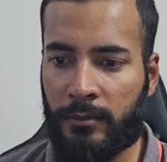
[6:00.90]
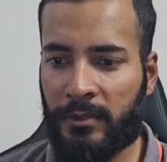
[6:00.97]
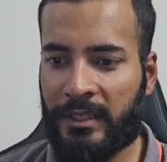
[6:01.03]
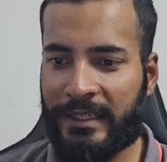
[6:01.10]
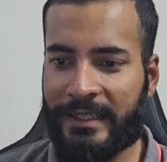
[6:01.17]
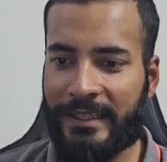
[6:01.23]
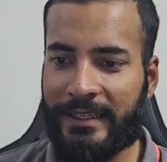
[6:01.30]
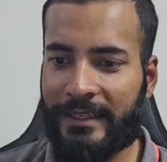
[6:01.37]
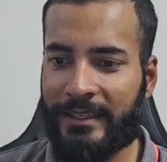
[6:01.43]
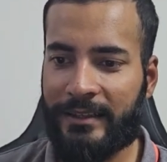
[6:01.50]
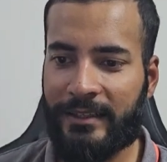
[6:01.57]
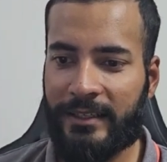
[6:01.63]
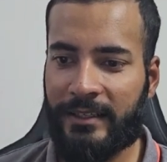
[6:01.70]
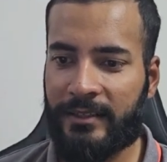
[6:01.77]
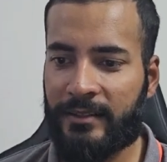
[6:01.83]
detail
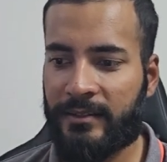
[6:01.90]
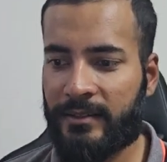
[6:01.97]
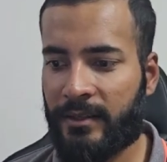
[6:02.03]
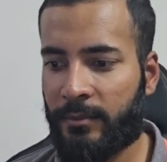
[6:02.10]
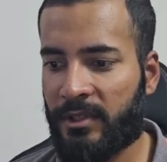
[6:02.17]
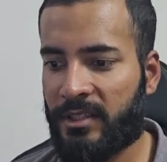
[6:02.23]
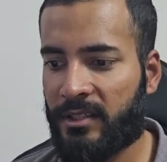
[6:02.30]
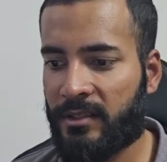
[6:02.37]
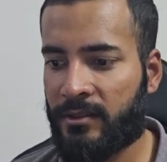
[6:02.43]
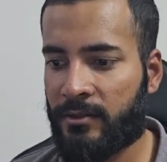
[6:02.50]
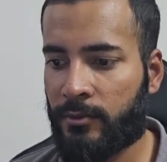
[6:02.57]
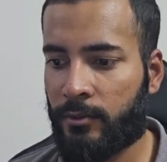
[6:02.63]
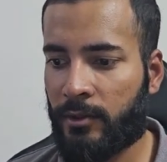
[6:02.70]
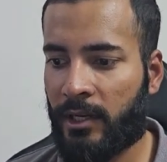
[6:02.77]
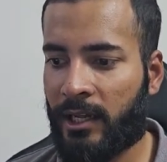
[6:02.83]
in these images.
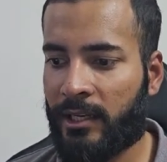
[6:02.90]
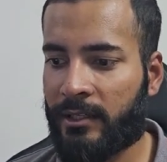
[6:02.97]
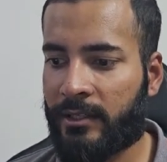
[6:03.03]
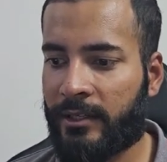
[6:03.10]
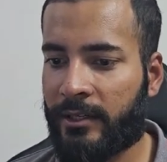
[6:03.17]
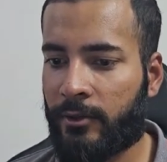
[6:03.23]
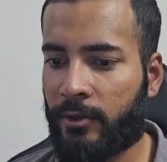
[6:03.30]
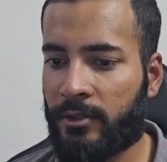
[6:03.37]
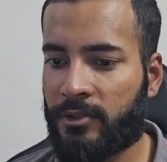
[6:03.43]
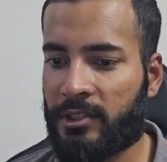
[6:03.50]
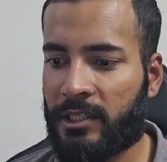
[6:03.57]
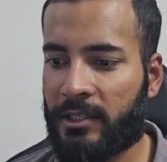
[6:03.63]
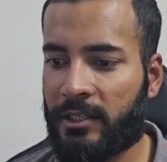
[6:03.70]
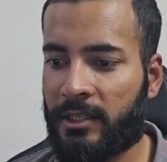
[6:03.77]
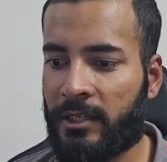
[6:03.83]
So I'll click on
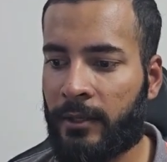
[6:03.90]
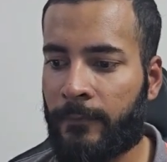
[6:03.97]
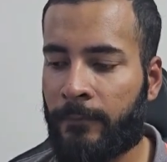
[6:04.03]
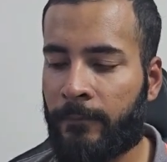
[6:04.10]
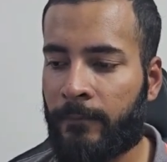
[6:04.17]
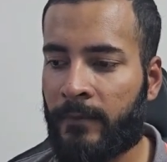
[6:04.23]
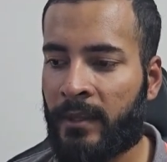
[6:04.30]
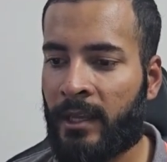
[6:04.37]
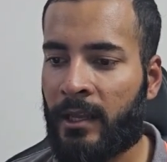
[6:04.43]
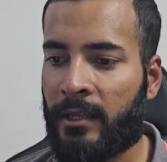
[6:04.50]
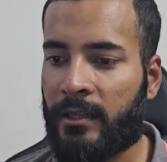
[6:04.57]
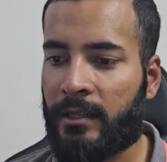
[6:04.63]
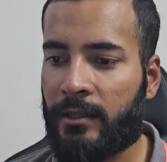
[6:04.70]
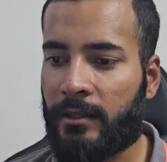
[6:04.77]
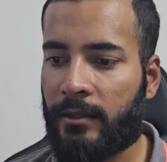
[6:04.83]
generate.
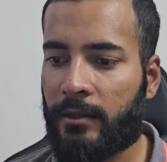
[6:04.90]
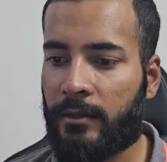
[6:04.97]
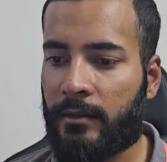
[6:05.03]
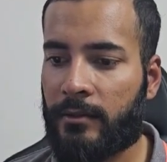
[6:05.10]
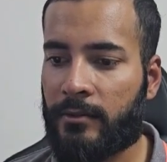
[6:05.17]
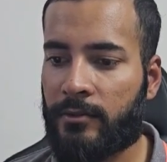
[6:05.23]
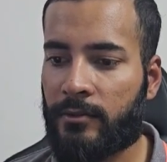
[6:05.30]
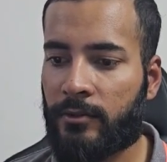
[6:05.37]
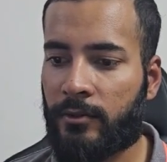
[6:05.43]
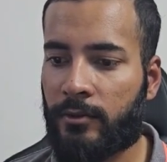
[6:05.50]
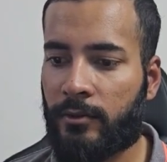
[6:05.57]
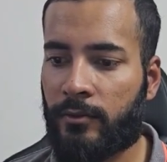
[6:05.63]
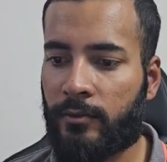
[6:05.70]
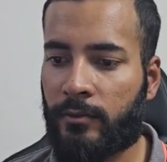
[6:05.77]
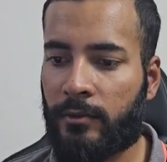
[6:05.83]

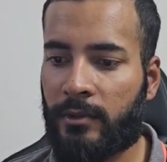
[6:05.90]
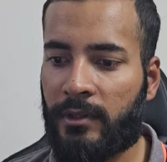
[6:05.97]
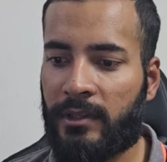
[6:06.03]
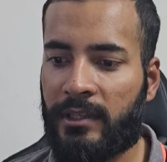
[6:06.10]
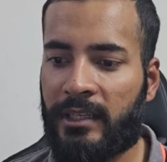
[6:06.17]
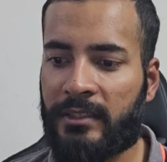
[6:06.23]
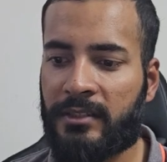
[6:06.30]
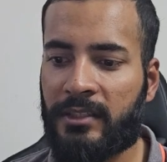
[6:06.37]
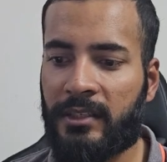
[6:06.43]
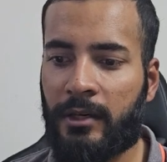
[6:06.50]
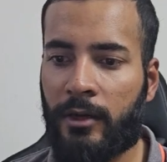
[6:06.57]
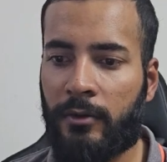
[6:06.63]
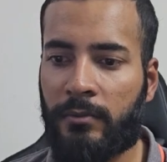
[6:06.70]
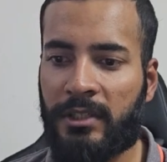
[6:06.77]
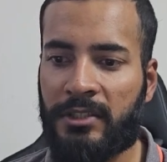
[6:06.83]
So let's see
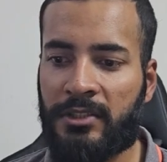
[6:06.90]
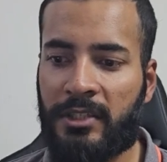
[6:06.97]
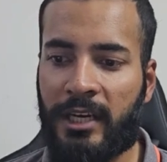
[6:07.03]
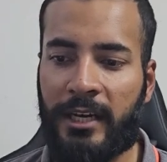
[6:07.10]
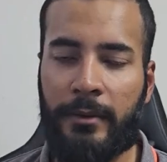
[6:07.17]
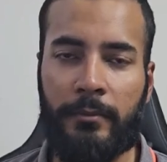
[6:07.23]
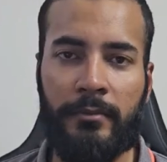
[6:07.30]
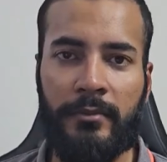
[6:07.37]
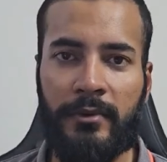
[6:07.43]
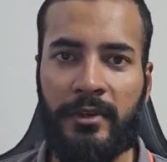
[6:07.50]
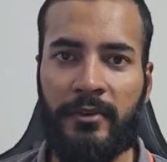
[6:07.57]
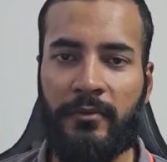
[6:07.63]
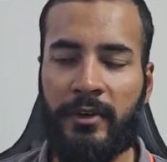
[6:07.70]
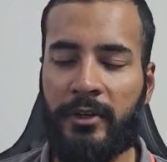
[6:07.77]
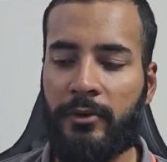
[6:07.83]
how much time
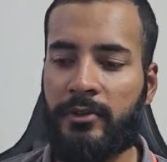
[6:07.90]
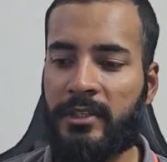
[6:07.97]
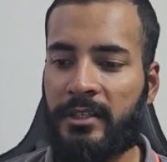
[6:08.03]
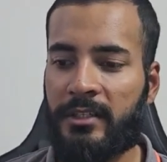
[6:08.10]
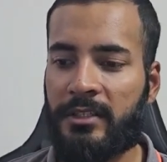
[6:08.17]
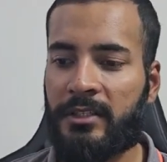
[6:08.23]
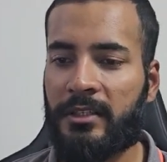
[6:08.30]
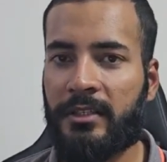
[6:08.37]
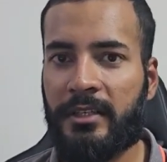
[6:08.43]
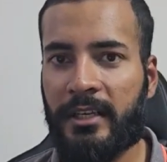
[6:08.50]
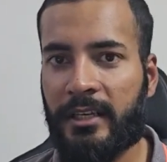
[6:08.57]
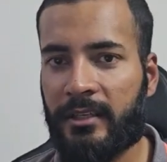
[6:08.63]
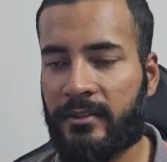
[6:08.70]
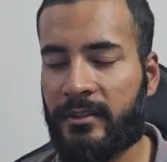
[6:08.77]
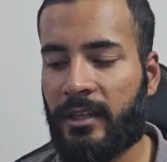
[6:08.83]
the video generation
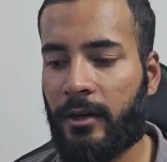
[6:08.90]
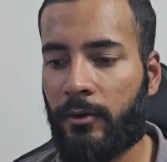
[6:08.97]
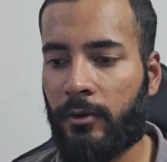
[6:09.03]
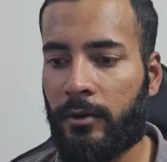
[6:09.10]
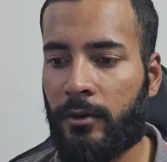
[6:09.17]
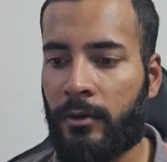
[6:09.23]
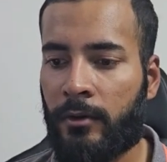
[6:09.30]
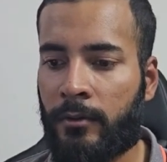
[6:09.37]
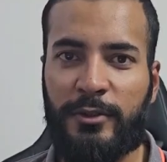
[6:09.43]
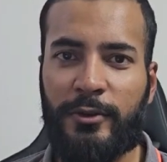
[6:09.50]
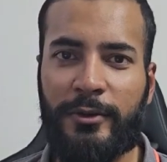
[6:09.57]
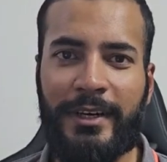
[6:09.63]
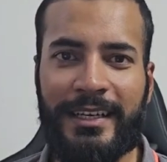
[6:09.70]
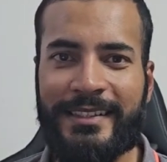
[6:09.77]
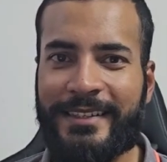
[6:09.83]
takes now.
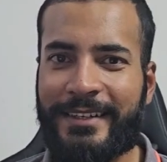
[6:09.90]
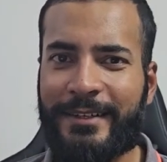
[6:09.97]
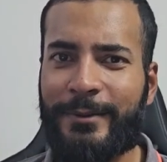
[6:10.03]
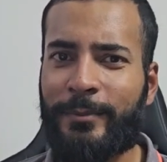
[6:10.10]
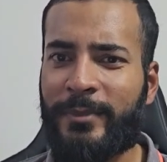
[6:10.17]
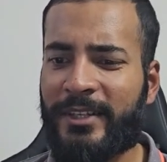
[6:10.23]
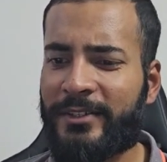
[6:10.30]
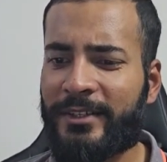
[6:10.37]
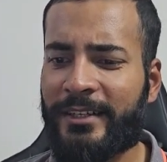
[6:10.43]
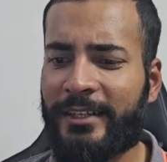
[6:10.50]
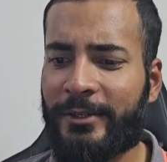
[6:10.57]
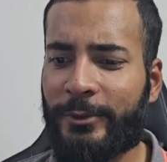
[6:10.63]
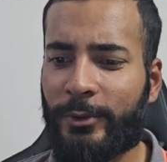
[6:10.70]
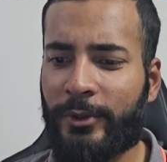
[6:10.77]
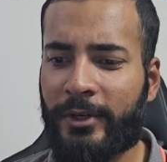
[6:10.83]
So guys, it
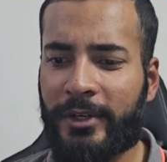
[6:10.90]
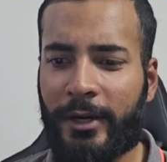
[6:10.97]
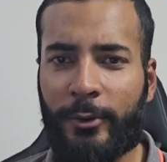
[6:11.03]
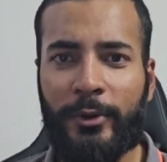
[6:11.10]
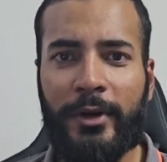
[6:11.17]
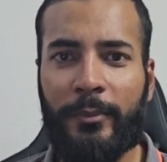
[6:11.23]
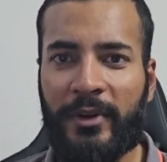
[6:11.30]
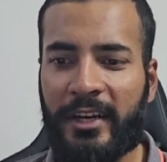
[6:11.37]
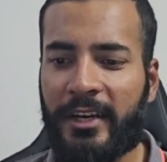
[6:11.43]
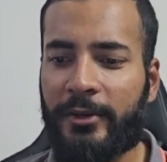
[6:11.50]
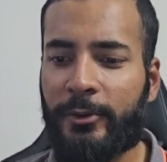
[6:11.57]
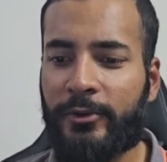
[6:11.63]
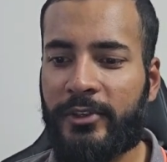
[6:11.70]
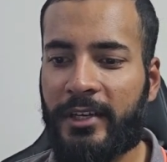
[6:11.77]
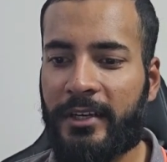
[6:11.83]
basically took around a
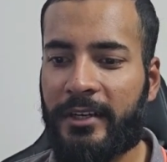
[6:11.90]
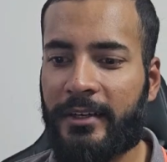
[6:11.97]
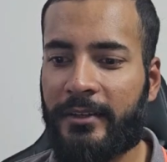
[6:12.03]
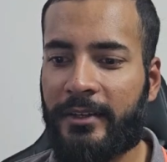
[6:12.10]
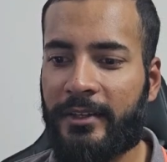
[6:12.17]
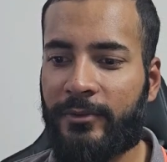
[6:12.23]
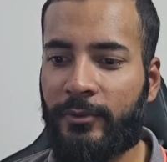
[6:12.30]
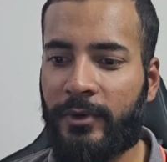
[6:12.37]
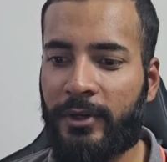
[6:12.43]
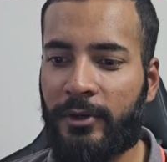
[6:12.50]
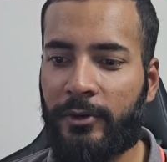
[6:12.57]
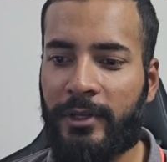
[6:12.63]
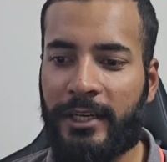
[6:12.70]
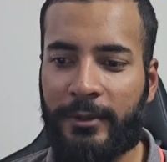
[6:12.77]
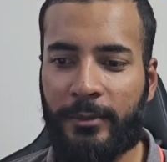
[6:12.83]
minute to generate this
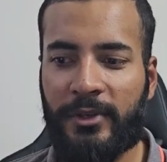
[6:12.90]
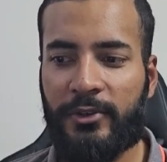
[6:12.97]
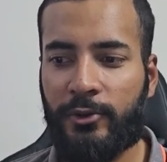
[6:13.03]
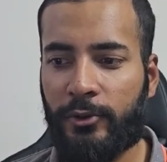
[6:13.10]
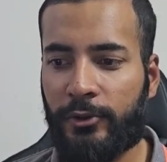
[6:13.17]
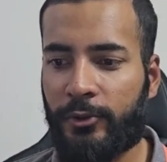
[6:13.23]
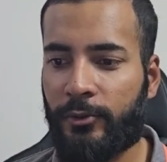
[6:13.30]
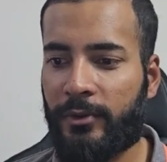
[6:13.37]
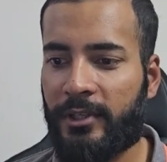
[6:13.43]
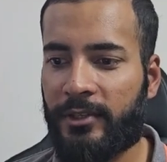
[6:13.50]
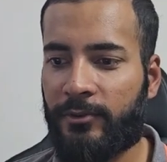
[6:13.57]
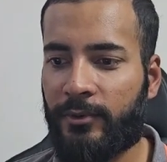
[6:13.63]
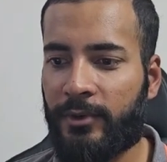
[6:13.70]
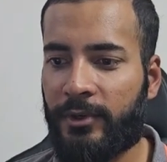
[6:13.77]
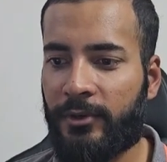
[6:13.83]
video. Let me show you
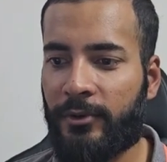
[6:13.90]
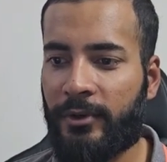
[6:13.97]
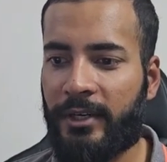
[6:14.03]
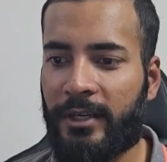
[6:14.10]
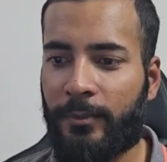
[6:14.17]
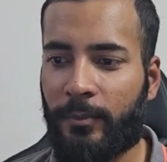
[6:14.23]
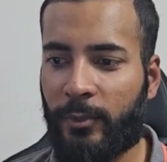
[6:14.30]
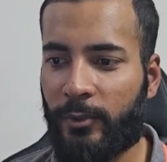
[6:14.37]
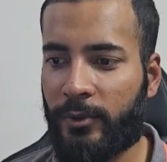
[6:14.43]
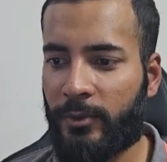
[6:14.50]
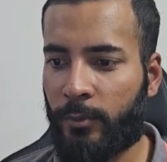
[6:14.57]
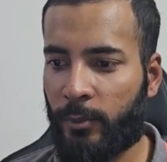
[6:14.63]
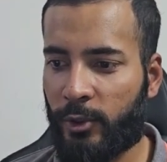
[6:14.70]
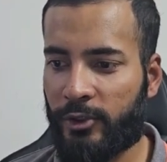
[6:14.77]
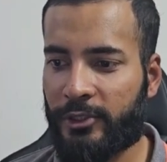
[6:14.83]
this video. It
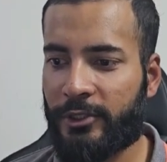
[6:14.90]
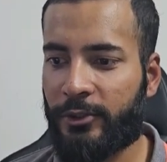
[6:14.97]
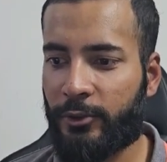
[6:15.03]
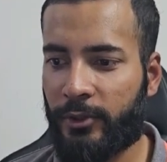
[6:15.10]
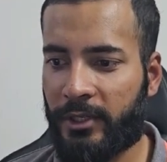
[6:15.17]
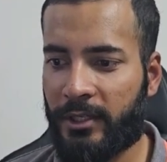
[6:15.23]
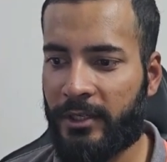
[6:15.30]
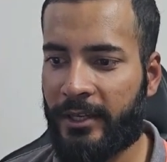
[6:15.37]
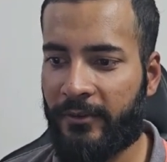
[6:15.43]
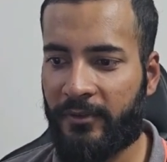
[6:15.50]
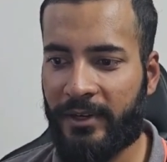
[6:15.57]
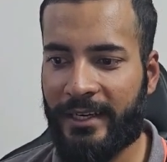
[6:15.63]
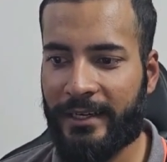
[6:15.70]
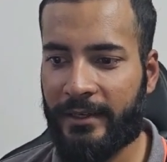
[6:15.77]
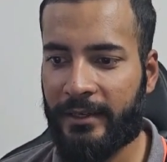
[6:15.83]
put motion to it
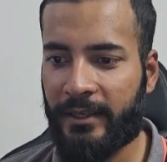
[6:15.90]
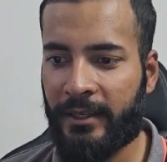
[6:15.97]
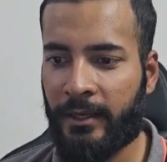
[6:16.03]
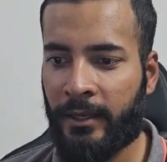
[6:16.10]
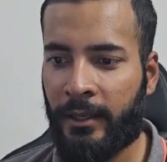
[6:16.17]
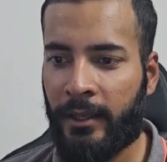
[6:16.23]
definitely,